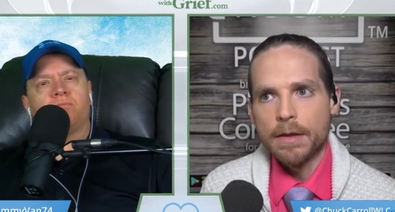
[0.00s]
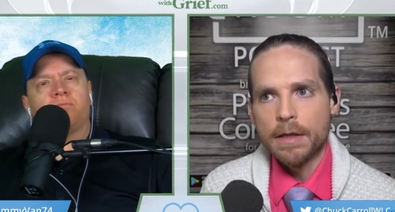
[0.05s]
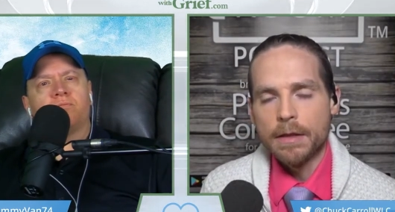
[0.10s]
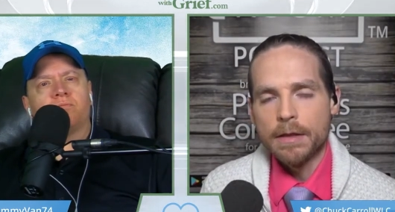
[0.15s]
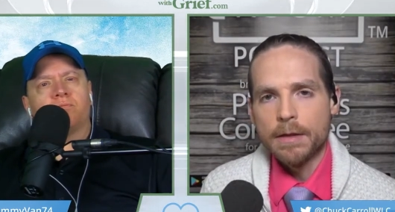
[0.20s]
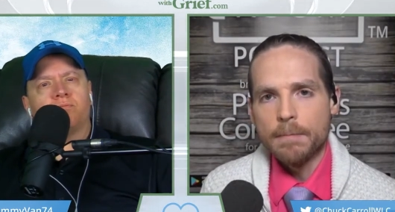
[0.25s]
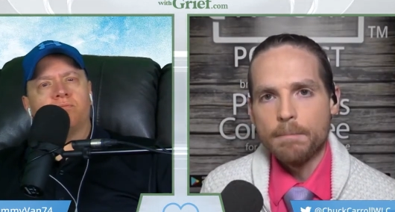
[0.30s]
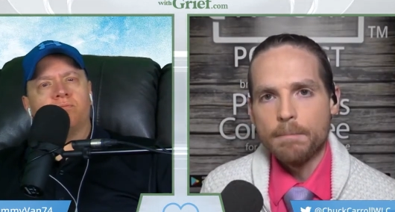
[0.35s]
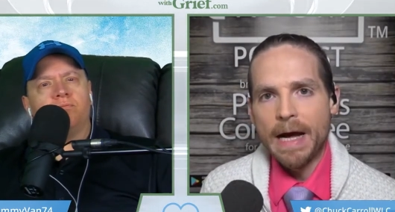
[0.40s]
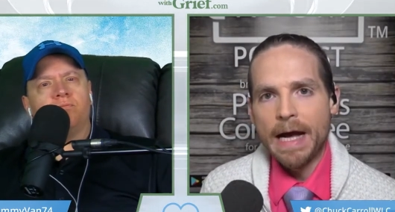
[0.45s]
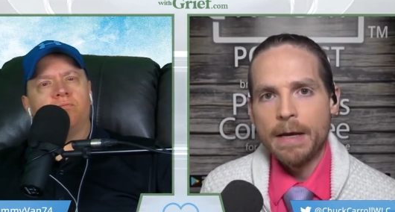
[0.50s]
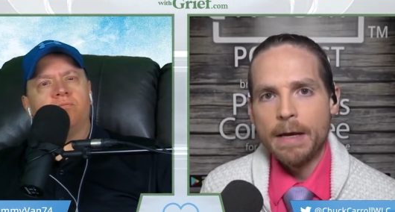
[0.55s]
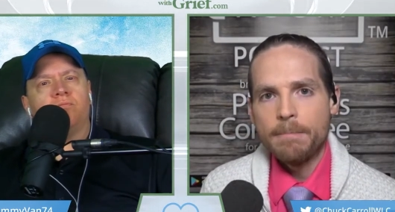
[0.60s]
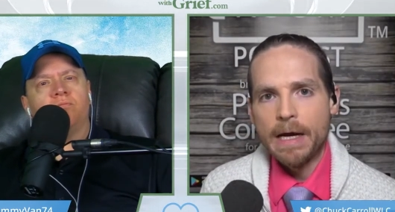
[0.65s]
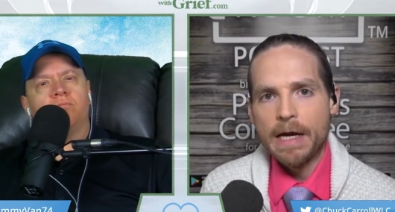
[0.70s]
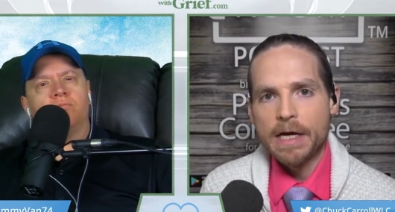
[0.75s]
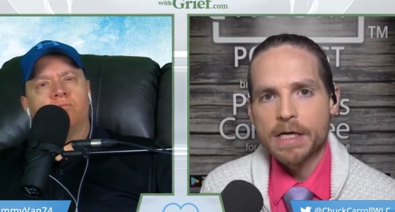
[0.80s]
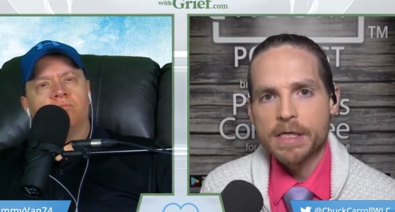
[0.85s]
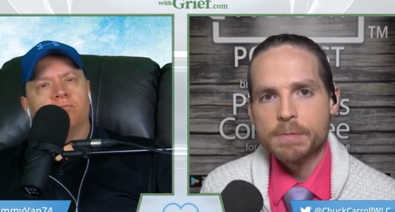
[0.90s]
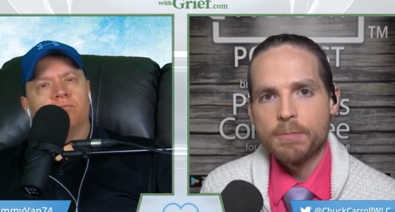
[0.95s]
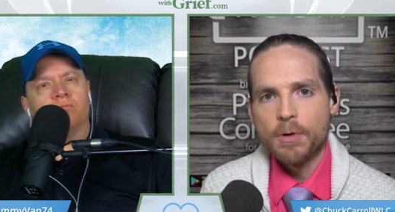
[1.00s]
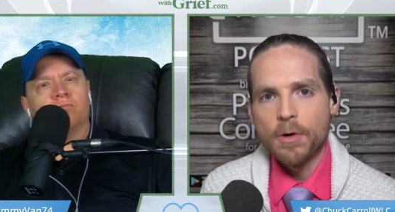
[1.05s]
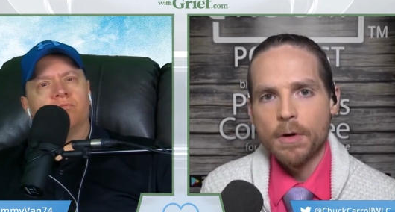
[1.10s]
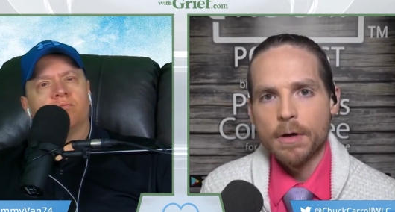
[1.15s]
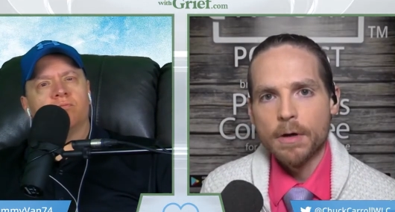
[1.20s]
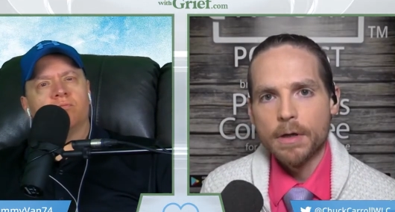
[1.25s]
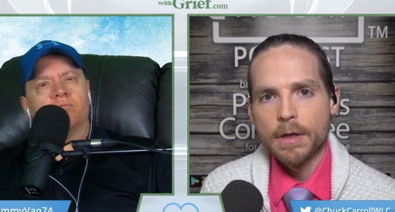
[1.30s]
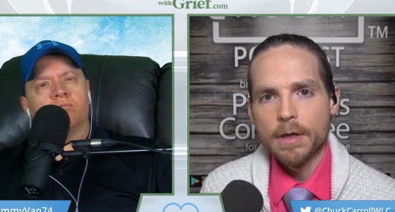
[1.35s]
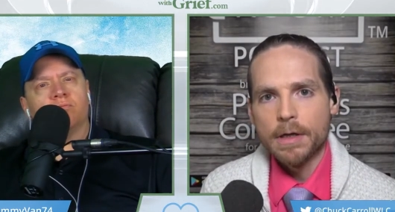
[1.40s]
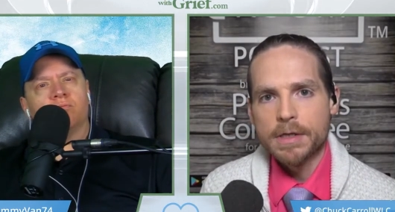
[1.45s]
Speaker 1: the bypass part
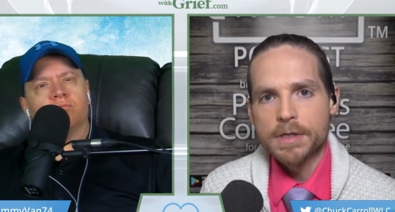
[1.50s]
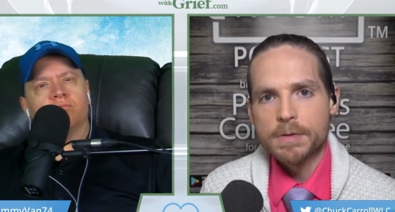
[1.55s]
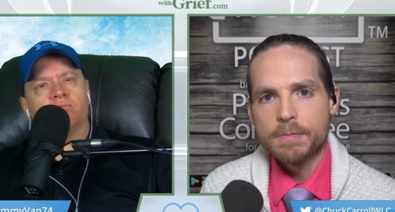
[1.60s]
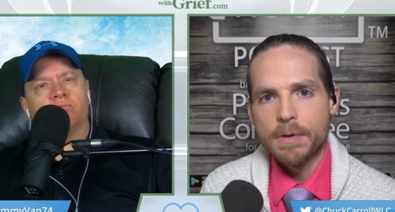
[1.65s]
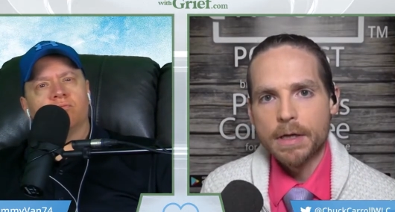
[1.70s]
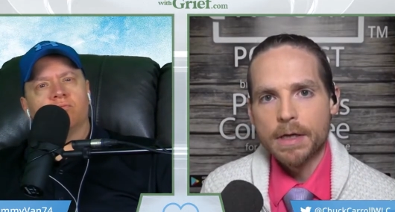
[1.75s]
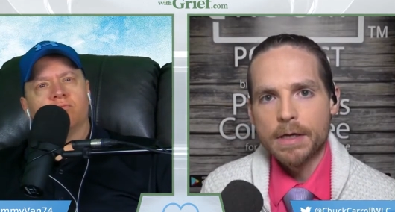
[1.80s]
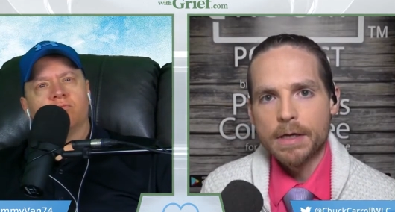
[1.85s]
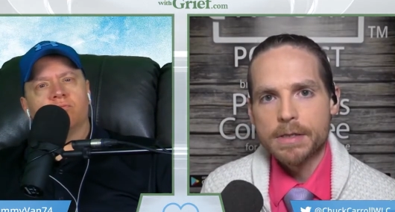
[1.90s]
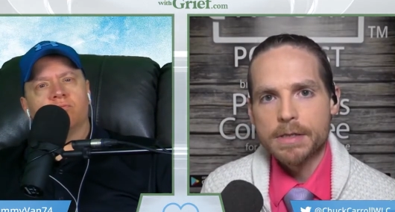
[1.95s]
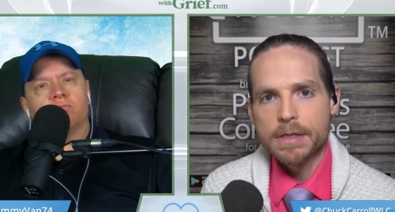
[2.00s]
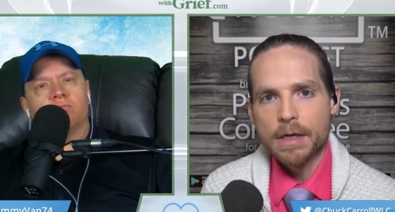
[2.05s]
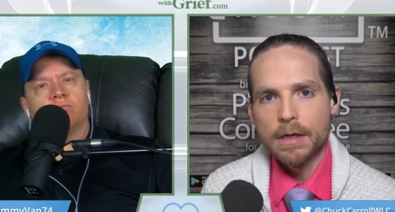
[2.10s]
is because they